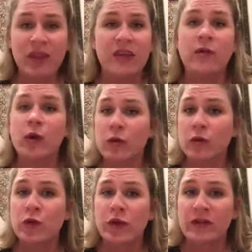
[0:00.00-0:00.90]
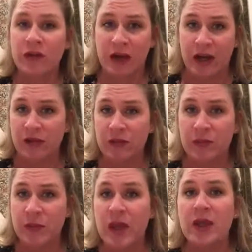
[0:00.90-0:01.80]
If you're over 25,
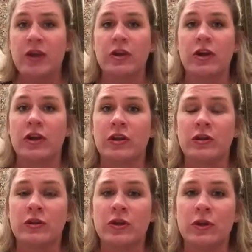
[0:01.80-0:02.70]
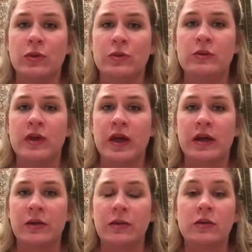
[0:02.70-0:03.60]
you're going to use
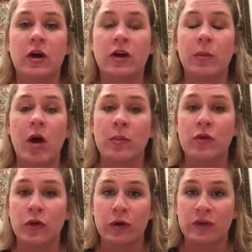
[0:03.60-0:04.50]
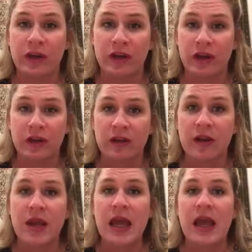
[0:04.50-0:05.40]
what's called a Pomodoro technique.
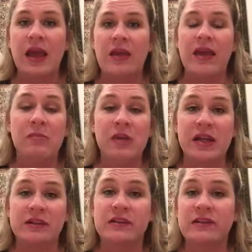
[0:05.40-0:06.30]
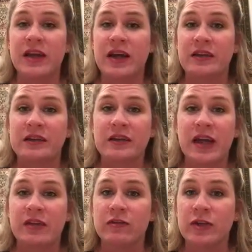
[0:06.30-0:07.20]
And that means that
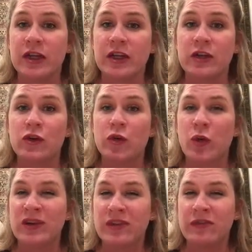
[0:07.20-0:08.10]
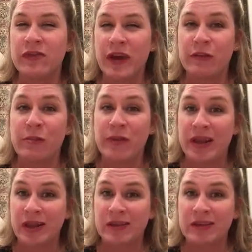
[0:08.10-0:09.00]
every 25
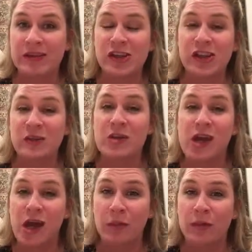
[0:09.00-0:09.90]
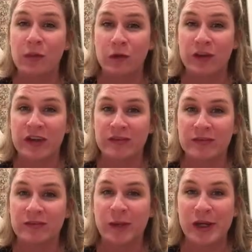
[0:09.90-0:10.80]
minutes, you need to be up and moving,
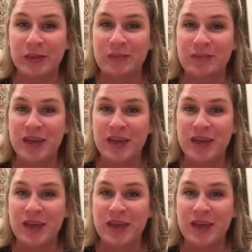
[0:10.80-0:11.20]
right?